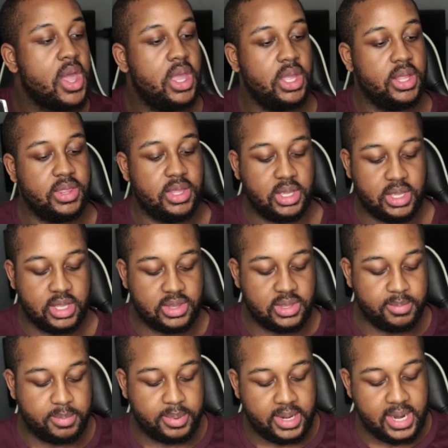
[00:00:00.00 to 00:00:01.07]
And then get the
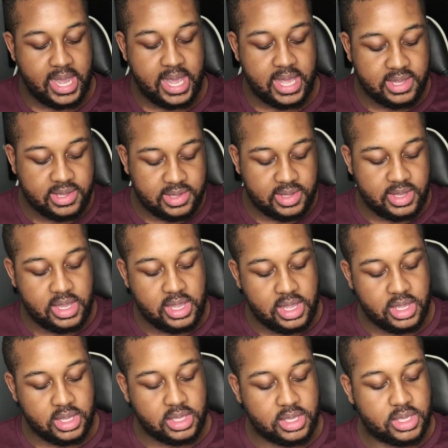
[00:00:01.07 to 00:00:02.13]
plastic.